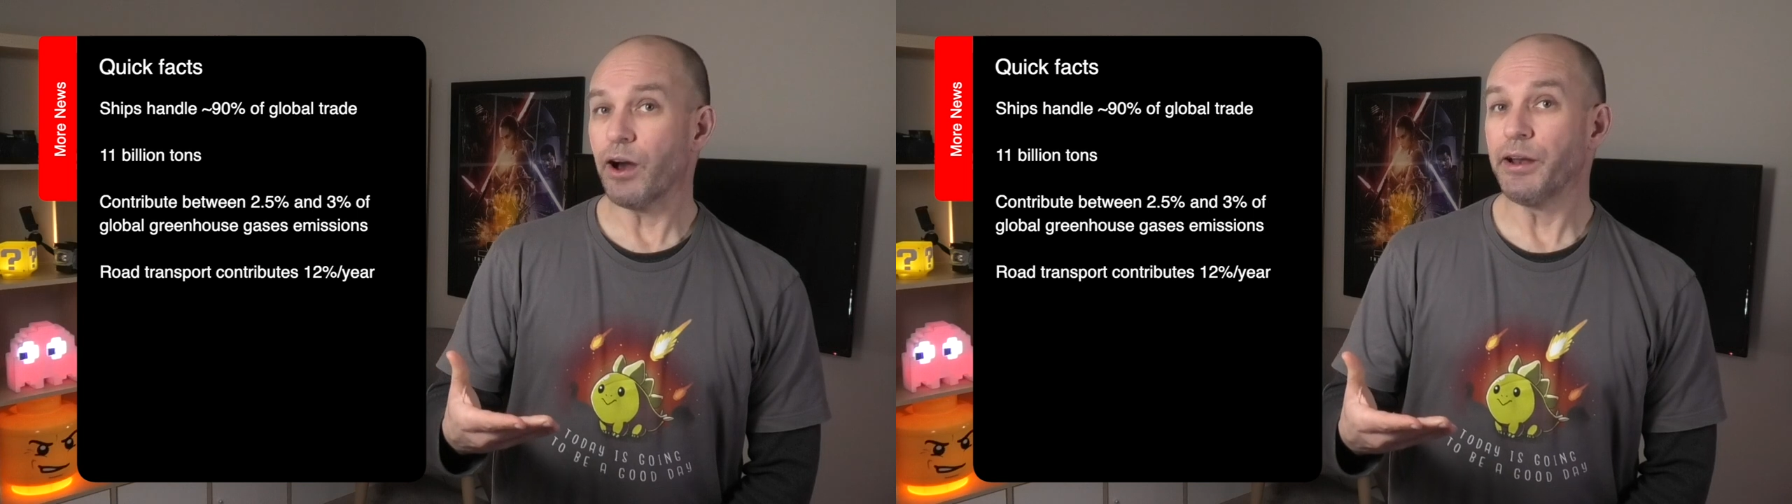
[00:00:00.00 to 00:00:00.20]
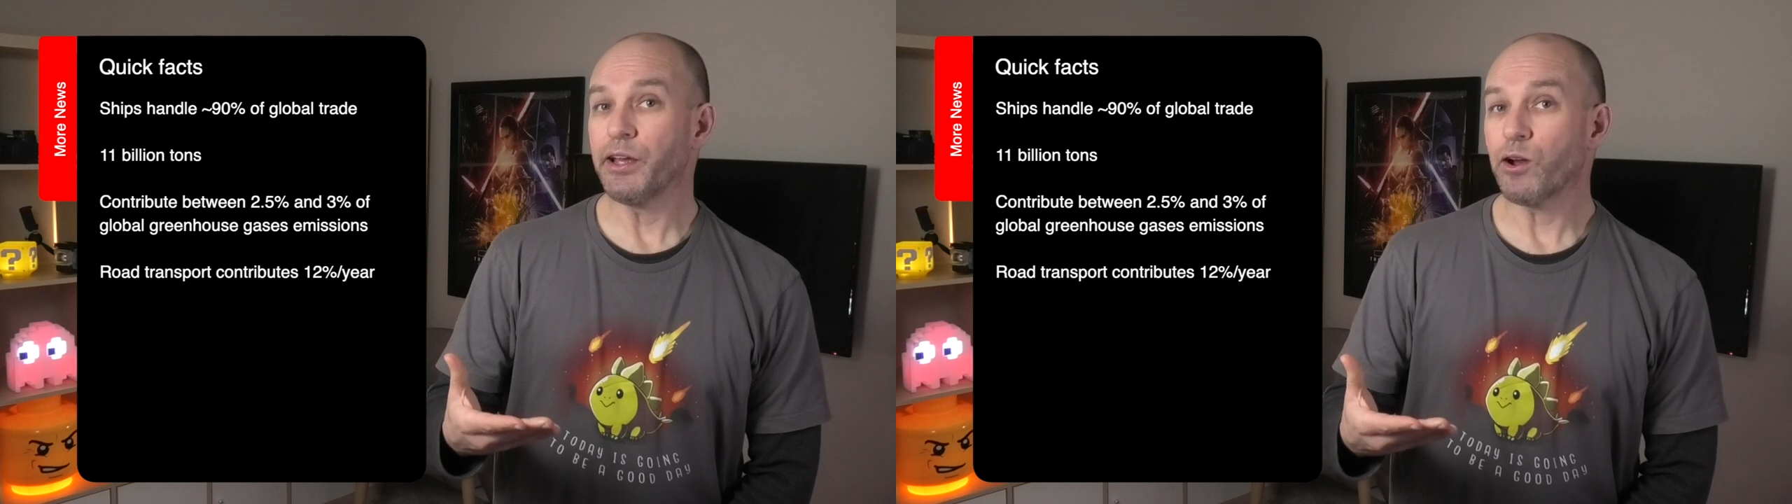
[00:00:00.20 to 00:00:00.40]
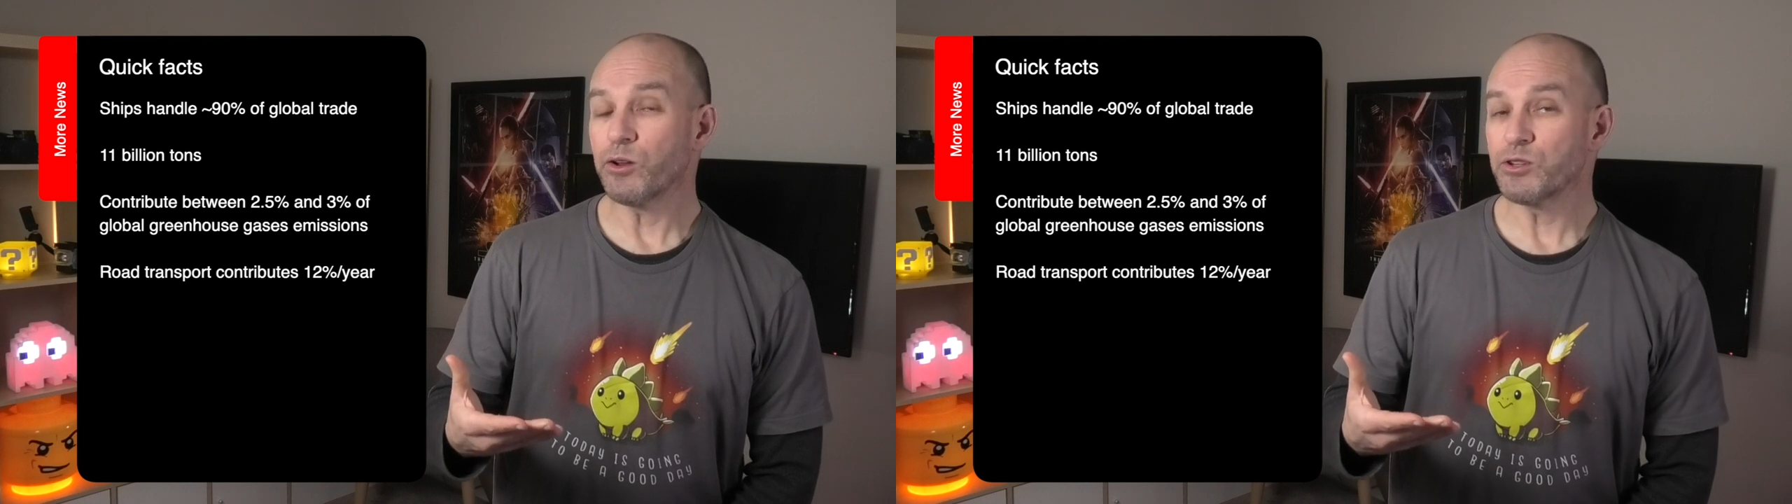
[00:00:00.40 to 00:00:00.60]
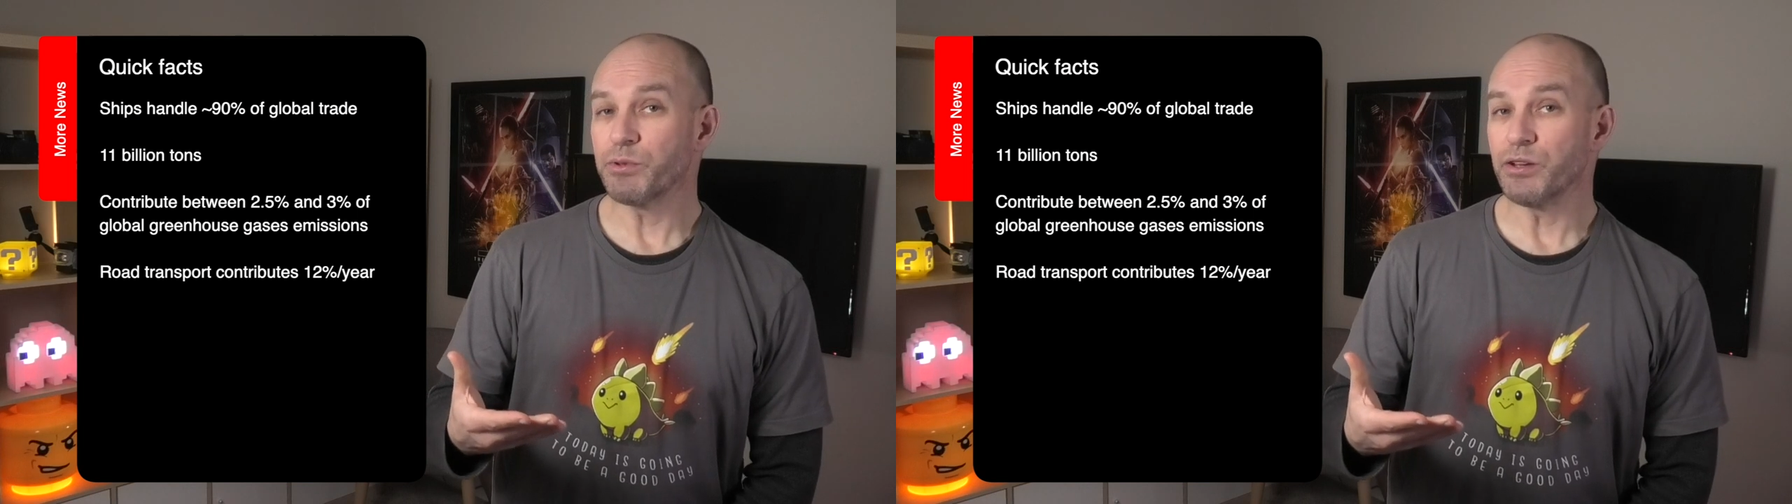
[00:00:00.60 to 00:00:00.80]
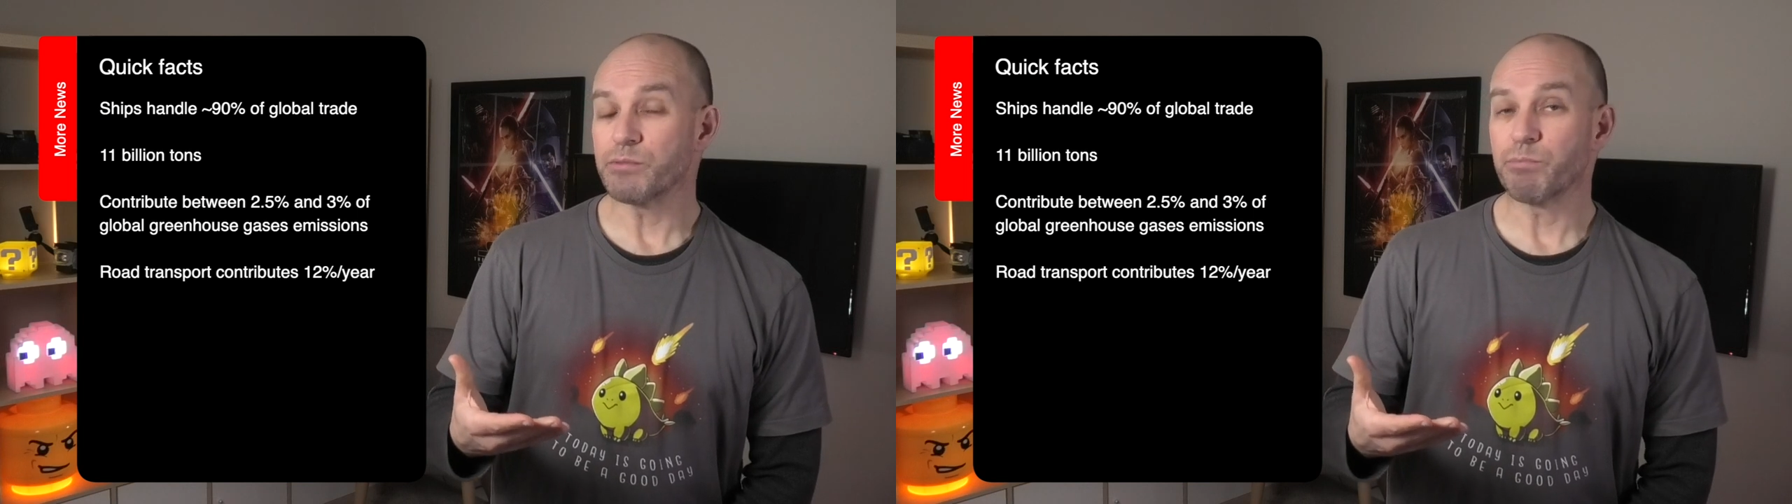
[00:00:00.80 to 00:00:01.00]
only
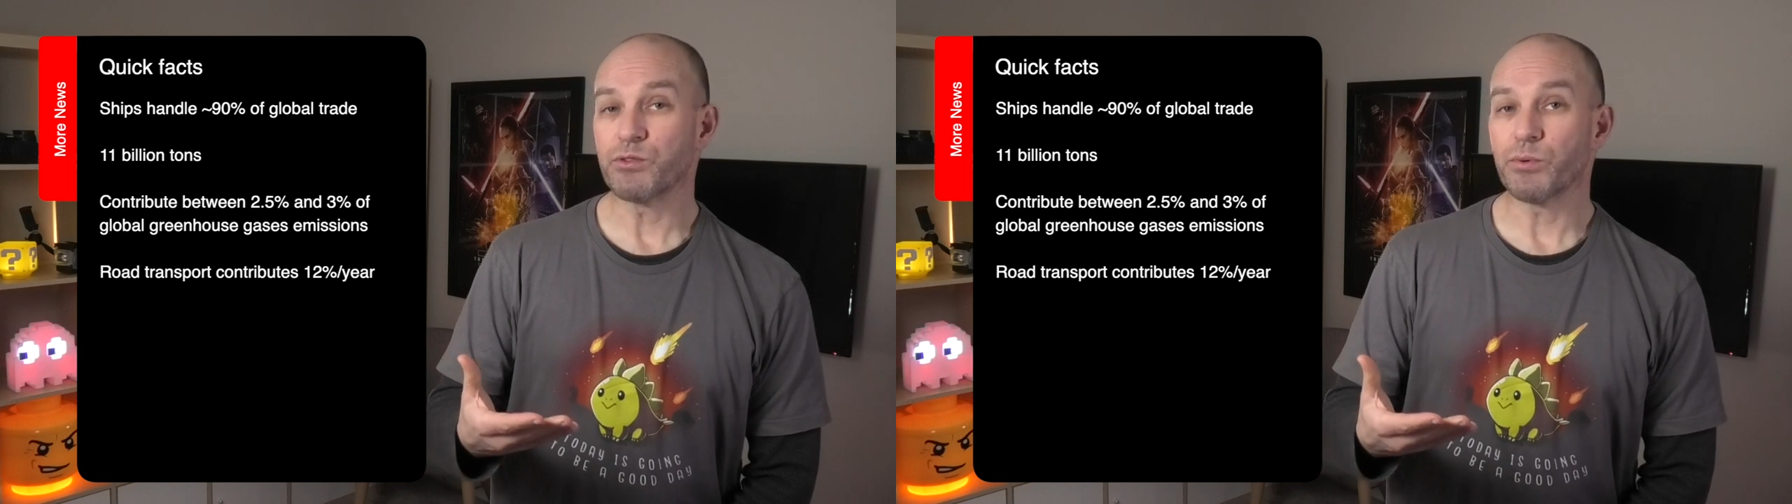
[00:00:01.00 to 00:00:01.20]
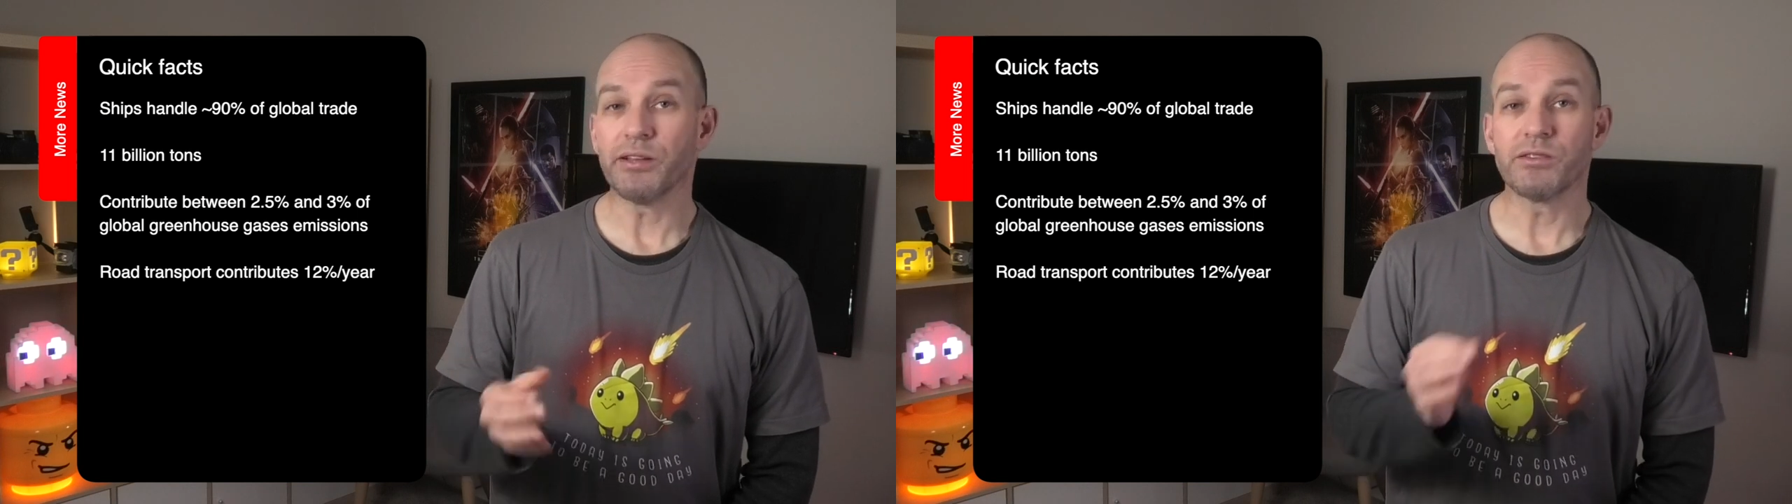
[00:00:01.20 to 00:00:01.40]
contributes between